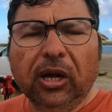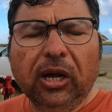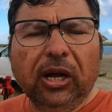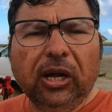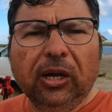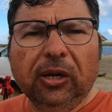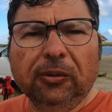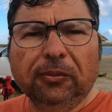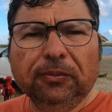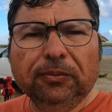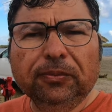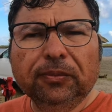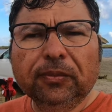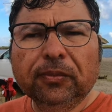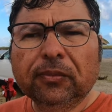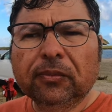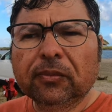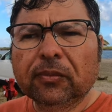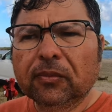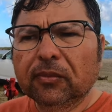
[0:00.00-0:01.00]

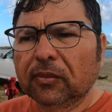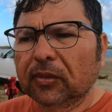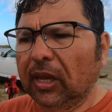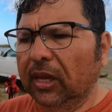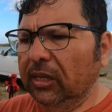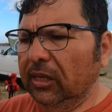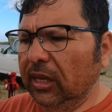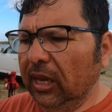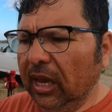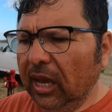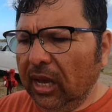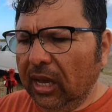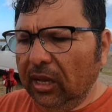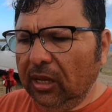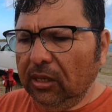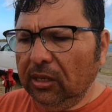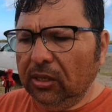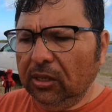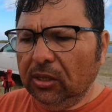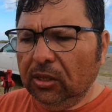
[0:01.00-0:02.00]
And yeah,
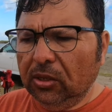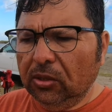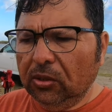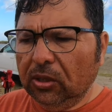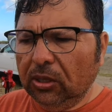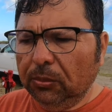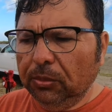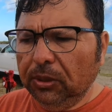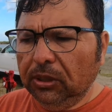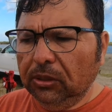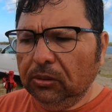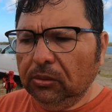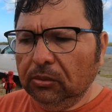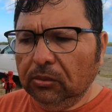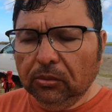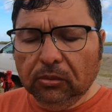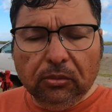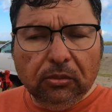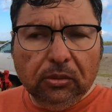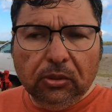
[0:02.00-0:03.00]
you know, I
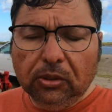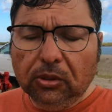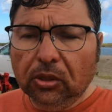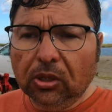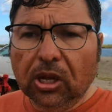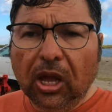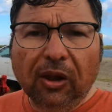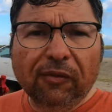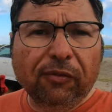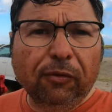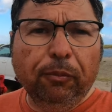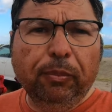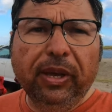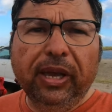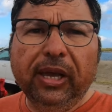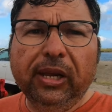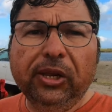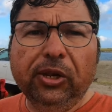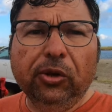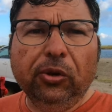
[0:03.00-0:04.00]
mean, you know, God
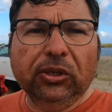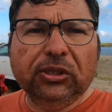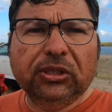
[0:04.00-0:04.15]
forbid, you know, a